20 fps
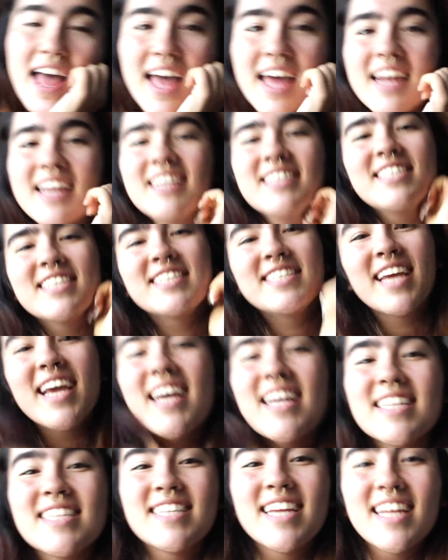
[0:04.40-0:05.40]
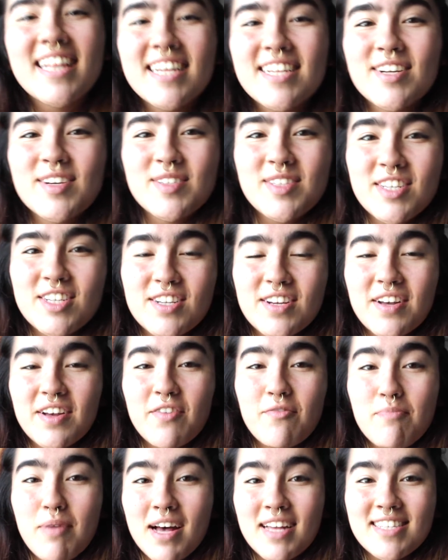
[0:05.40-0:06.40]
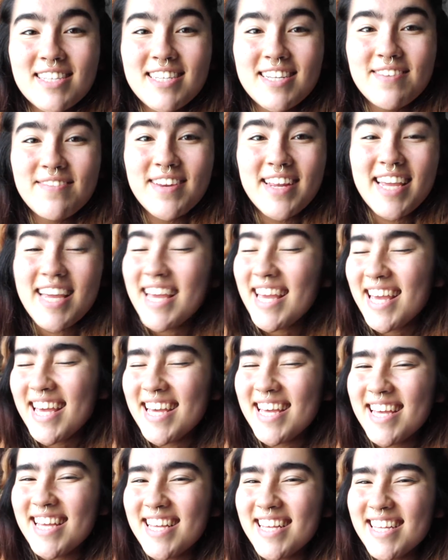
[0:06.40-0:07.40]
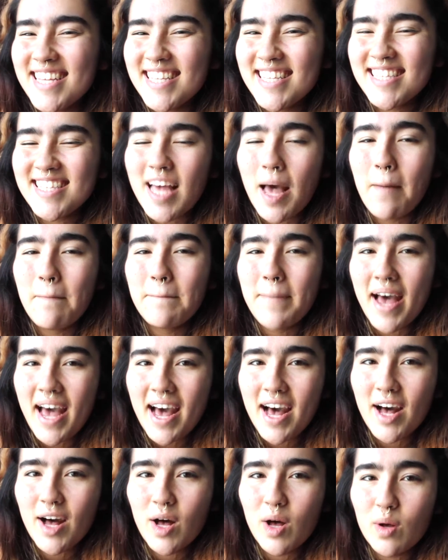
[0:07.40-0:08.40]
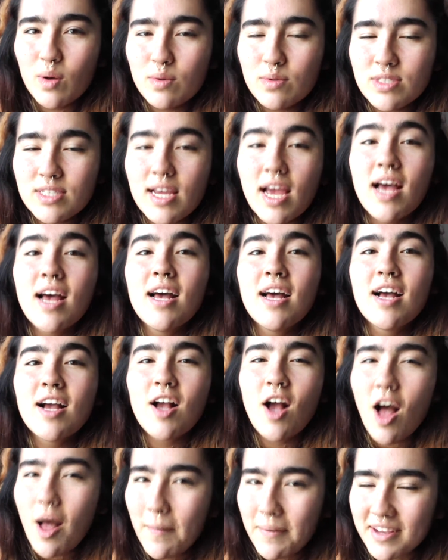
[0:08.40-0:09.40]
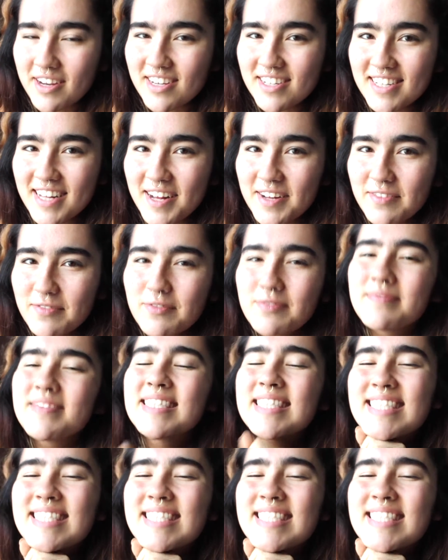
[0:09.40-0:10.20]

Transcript: and today's daily dosage of positivity is about calming yourself.